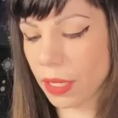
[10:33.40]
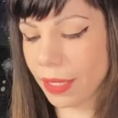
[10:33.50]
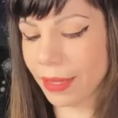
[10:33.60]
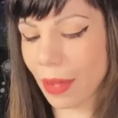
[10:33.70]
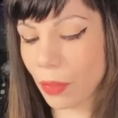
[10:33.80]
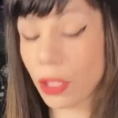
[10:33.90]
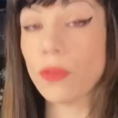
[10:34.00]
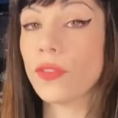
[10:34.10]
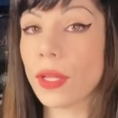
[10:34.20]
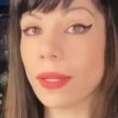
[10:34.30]
that when you
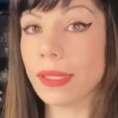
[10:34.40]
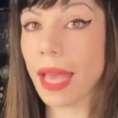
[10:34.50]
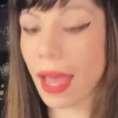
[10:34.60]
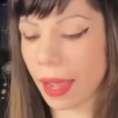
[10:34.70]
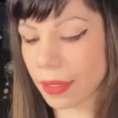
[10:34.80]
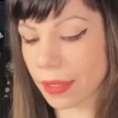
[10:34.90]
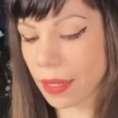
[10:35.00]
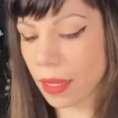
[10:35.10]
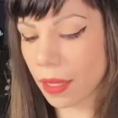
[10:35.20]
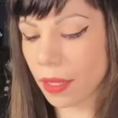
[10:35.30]
feel attacked
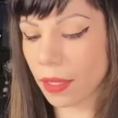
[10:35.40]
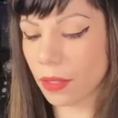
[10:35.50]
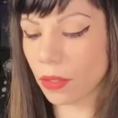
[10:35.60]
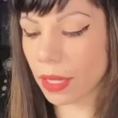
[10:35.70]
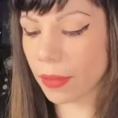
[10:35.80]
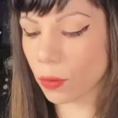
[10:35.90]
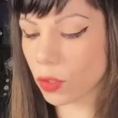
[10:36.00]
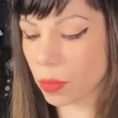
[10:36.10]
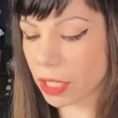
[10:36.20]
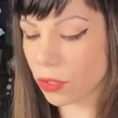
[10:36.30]
you can get those
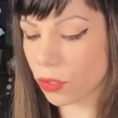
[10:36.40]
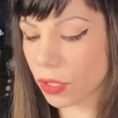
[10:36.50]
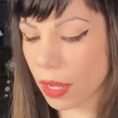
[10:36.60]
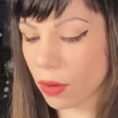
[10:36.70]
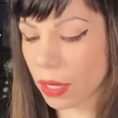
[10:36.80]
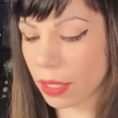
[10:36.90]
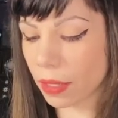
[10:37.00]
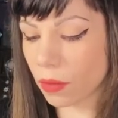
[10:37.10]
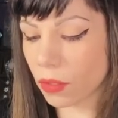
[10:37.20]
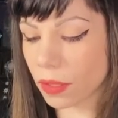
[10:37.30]
pincers out and get
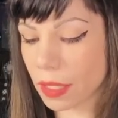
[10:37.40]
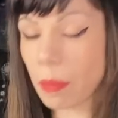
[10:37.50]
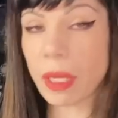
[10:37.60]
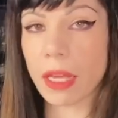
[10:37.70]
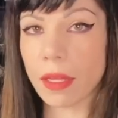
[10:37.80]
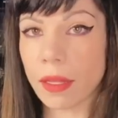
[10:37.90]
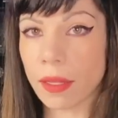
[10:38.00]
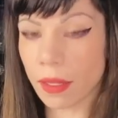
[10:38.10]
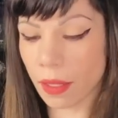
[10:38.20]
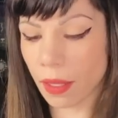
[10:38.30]
a little snippy.
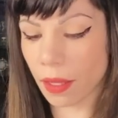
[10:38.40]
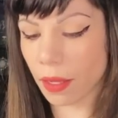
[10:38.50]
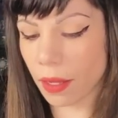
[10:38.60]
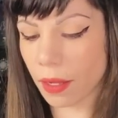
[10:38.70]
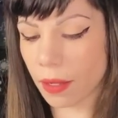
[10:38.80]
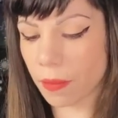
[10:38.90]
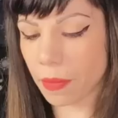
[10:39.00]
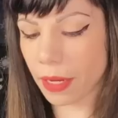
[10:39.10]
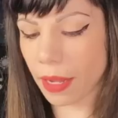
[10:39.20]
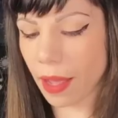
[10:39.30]
Um,
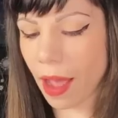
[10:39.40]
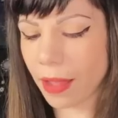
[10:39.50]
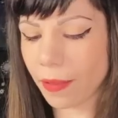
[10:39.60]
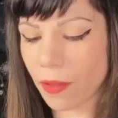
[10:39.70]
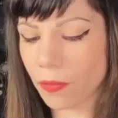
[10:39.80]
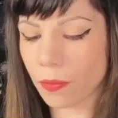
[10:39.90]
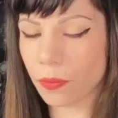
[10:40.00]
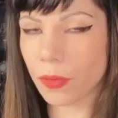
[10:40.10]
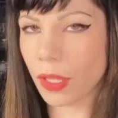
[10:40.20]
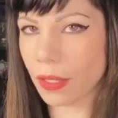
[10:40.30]
and I, I love,
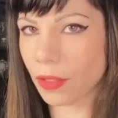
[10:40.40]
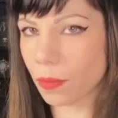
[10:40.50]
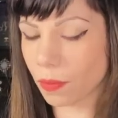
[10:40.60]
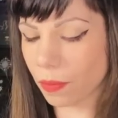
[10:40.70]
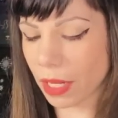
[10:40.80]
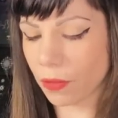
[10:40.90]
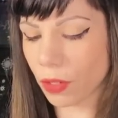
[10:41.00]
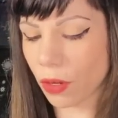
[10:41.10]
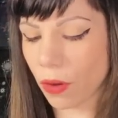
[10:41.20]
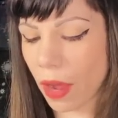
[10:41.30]
as many of you
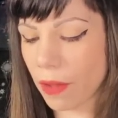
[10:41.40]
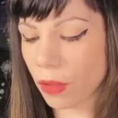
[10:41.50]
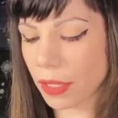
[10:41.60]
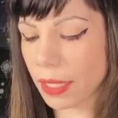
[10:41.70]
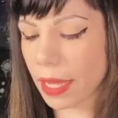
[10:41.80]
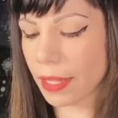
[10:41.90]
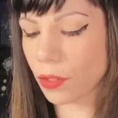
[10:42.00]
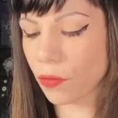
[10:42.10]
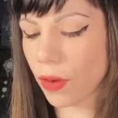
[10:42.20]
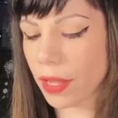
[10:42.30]
know, I have lots of
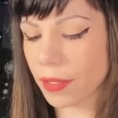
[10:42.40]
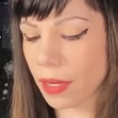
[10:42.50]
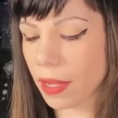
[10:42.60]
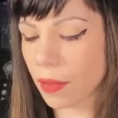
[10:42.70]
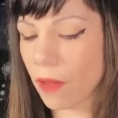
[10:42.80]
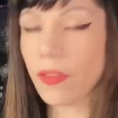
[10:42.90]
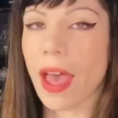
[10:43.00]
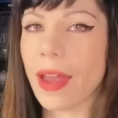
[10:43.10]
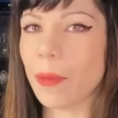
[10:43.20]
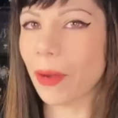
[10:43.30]
cancer friends, and I love
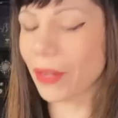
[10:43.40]
that about